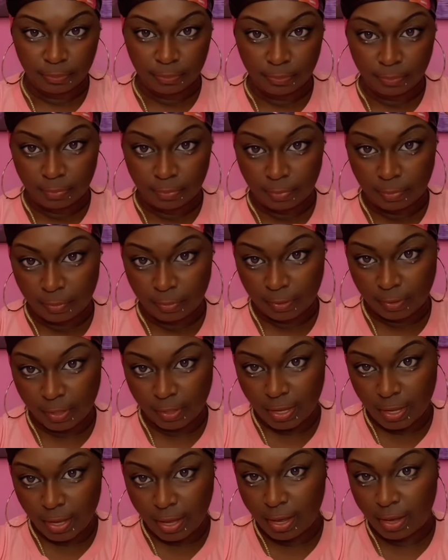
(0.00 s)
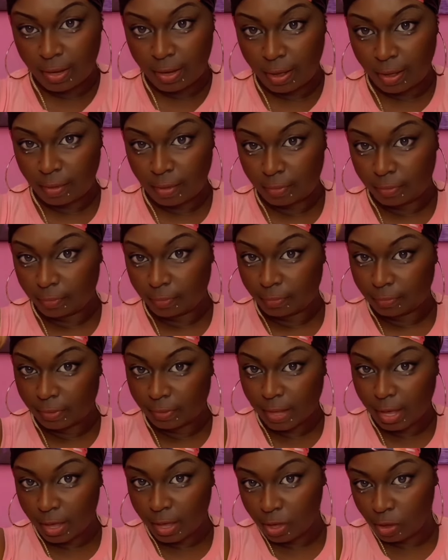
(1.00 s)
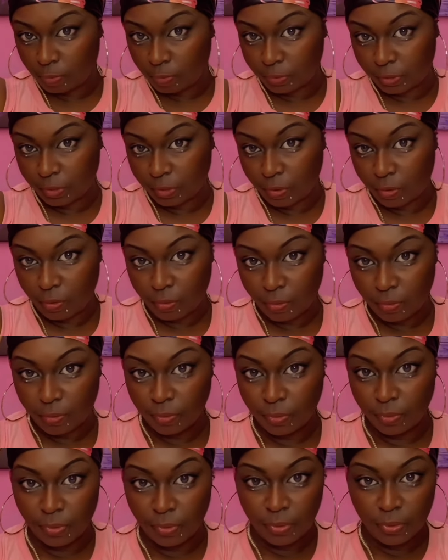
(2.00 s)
See Edia tie up so.